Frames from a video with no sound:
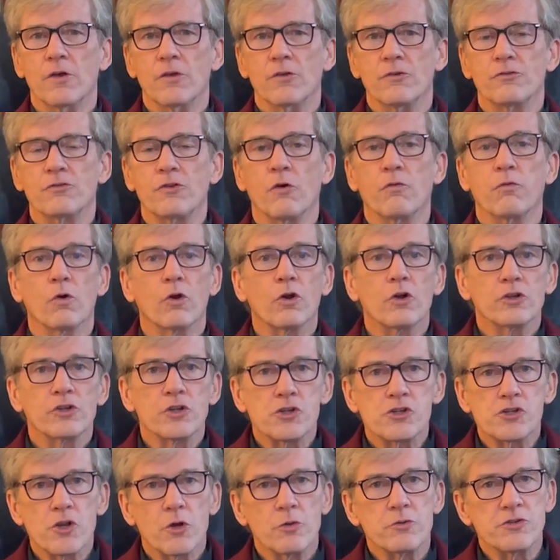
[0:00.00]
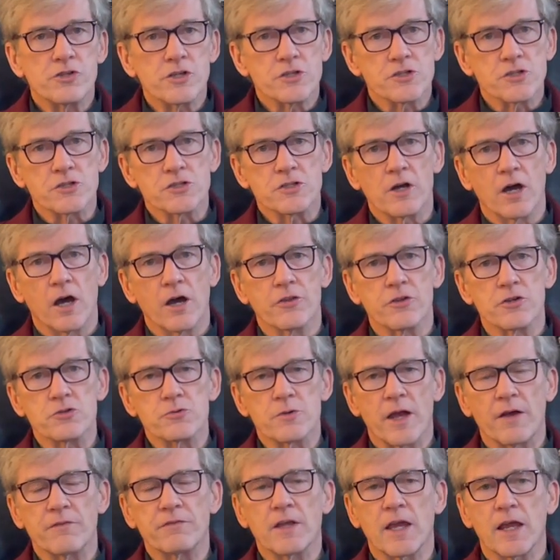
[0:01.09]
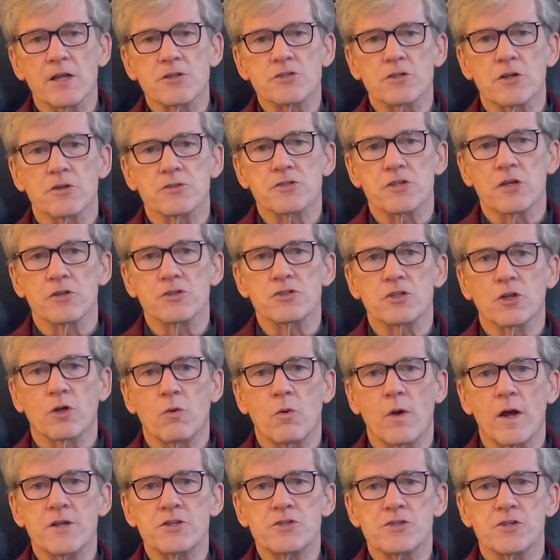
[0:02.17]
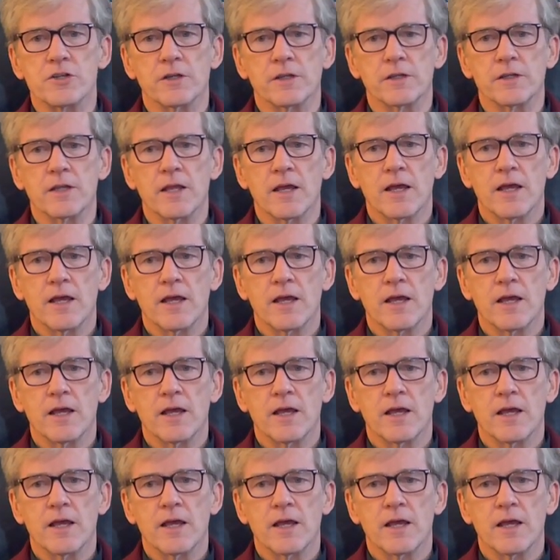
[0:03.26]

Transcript: So if we're going to show Jesus to others, we have to ask ourselves the question,